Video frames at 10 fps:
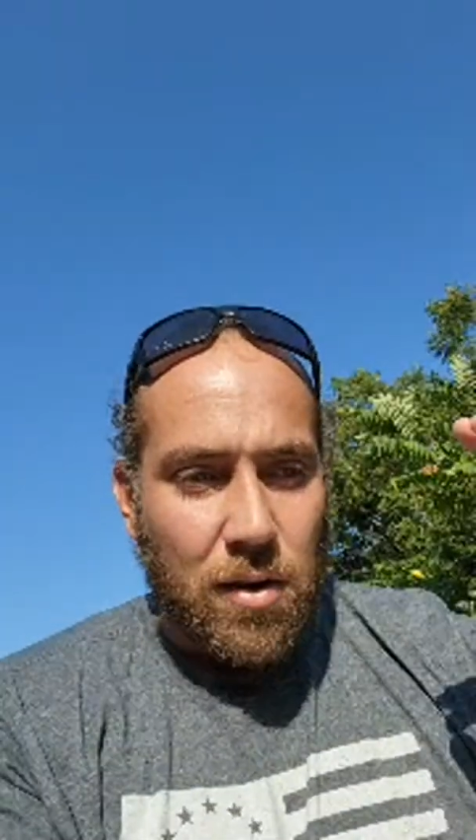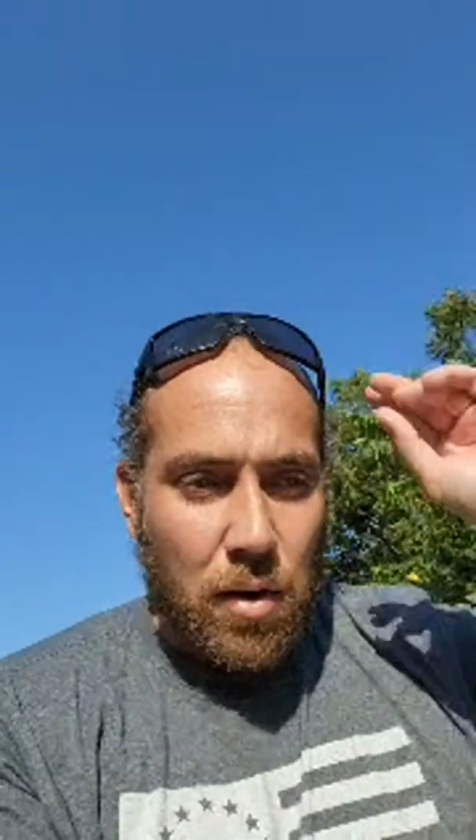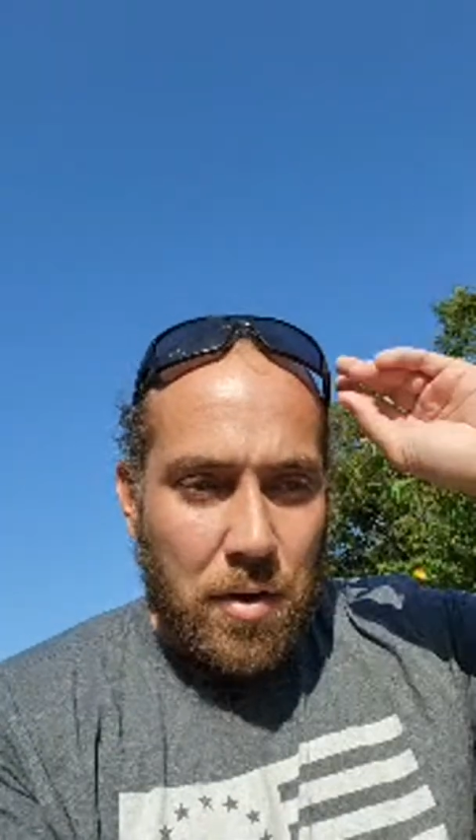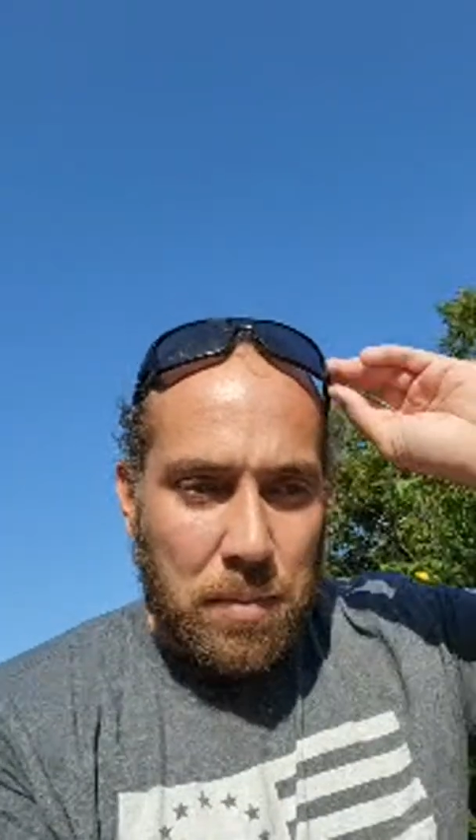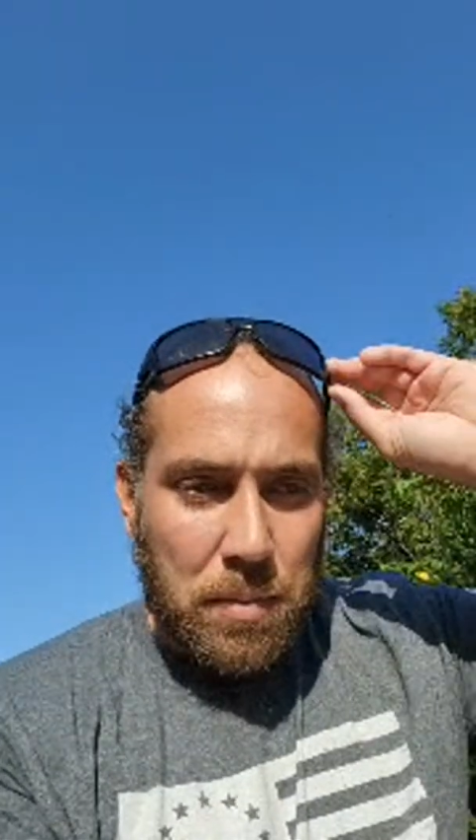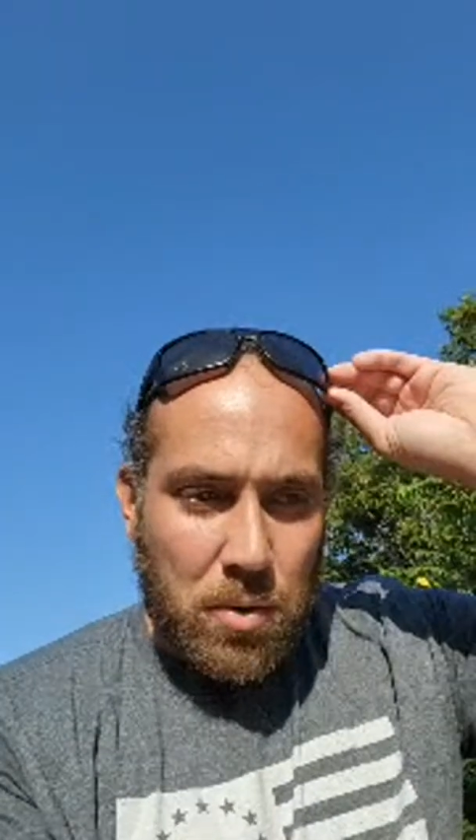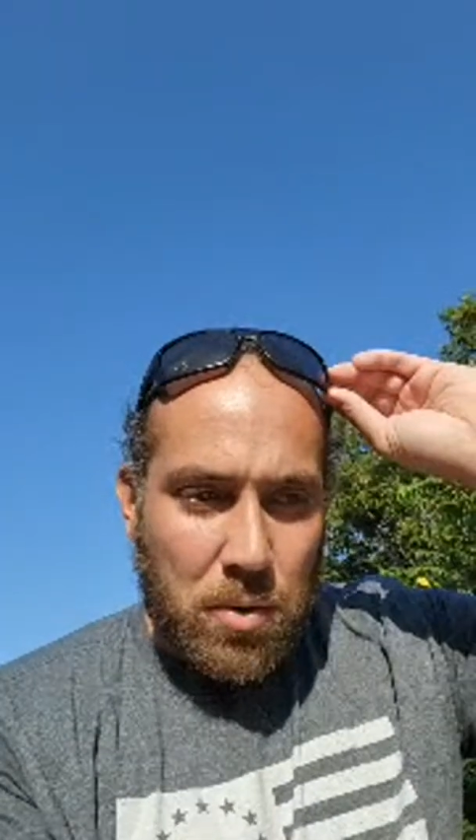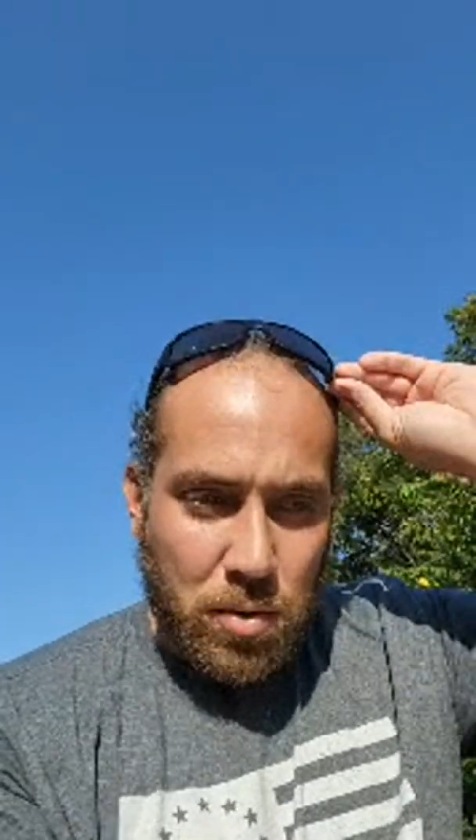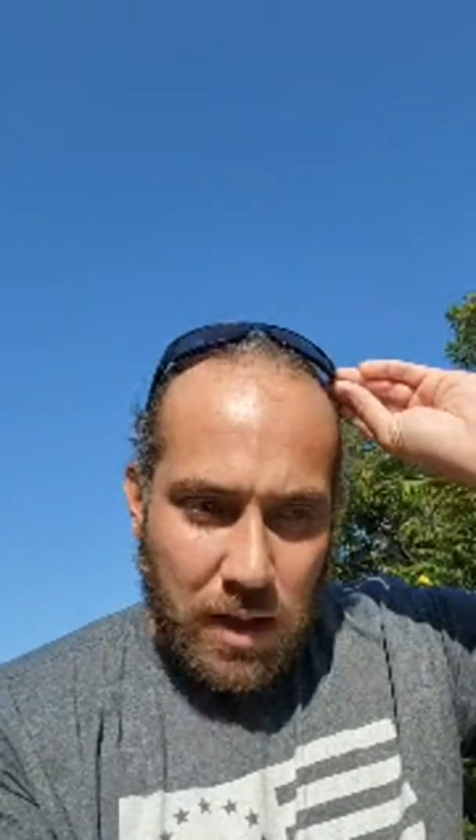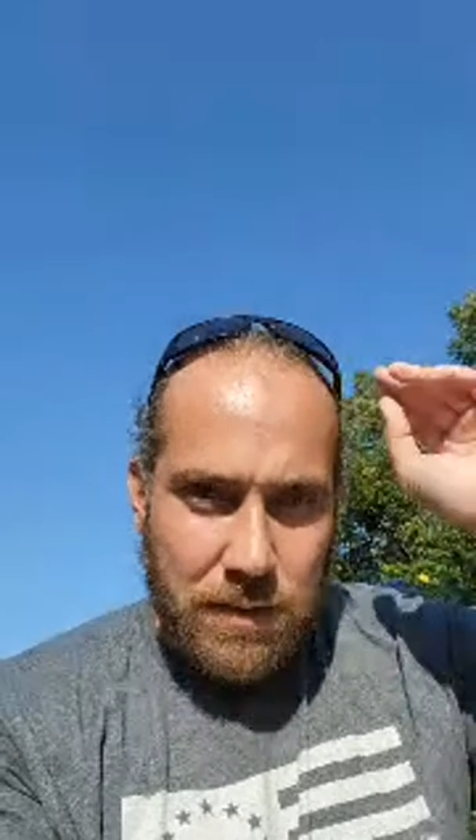all the people
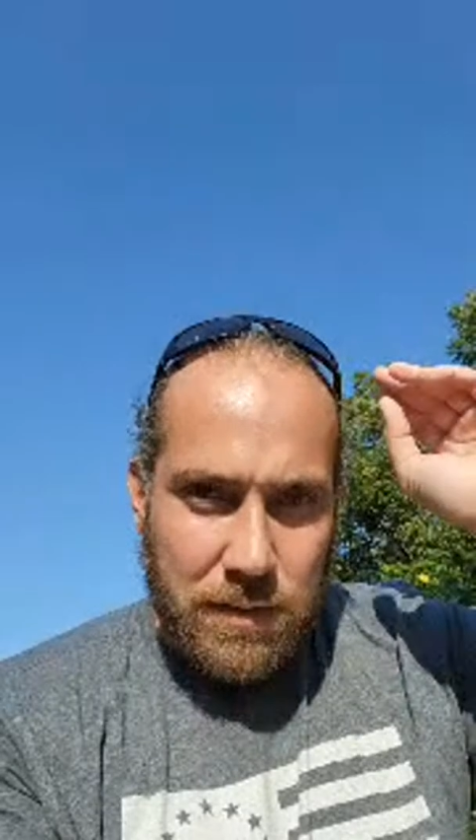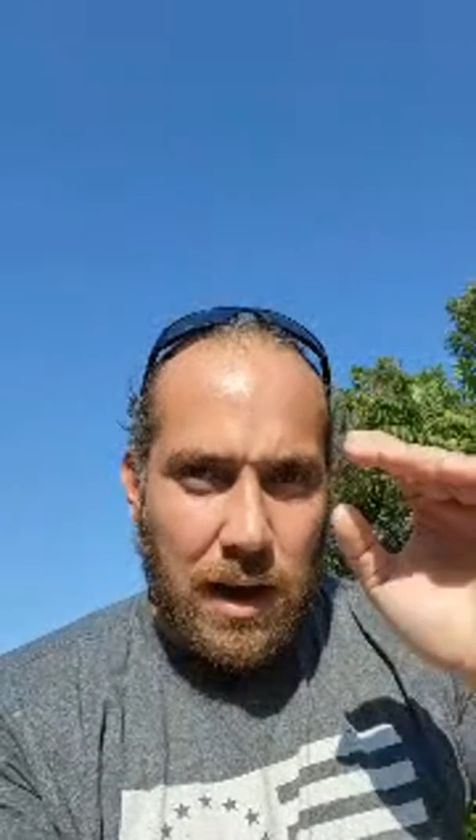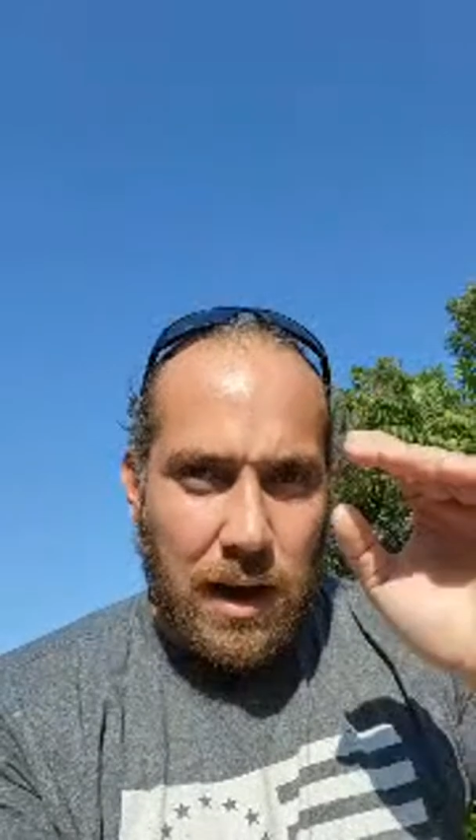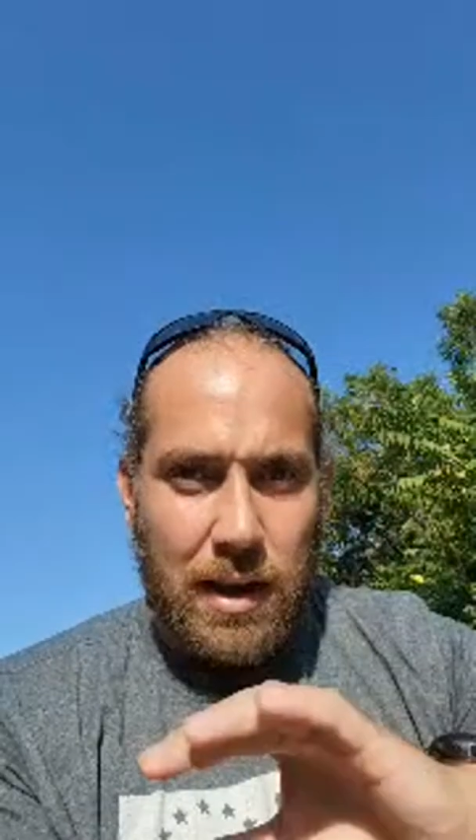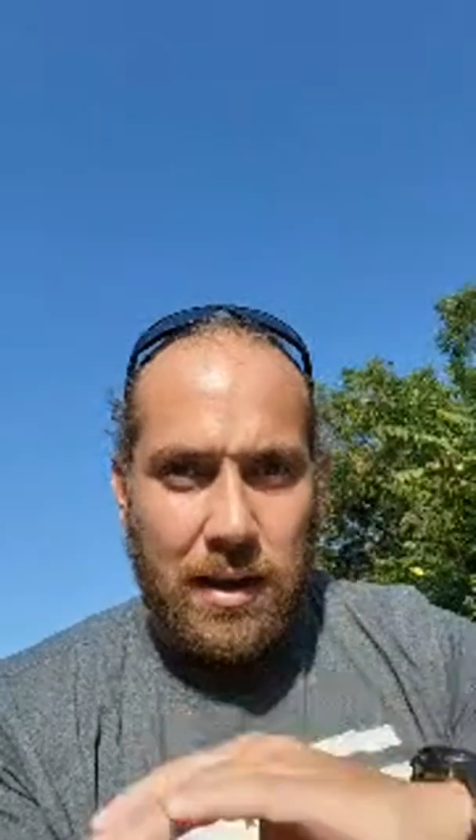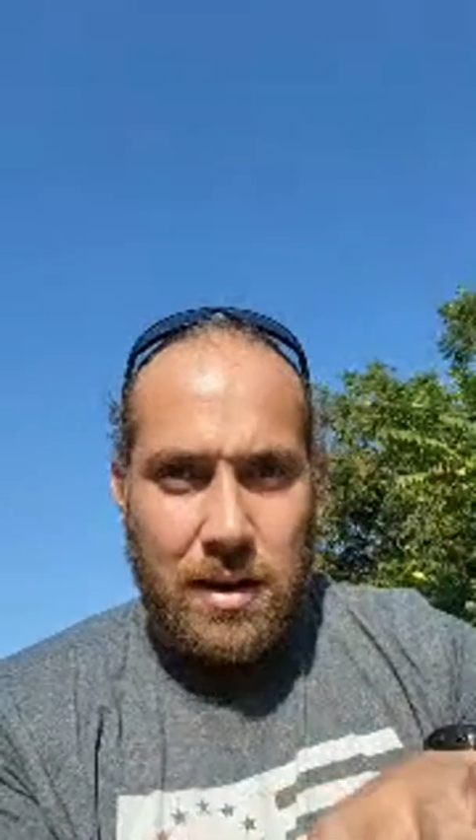would have died.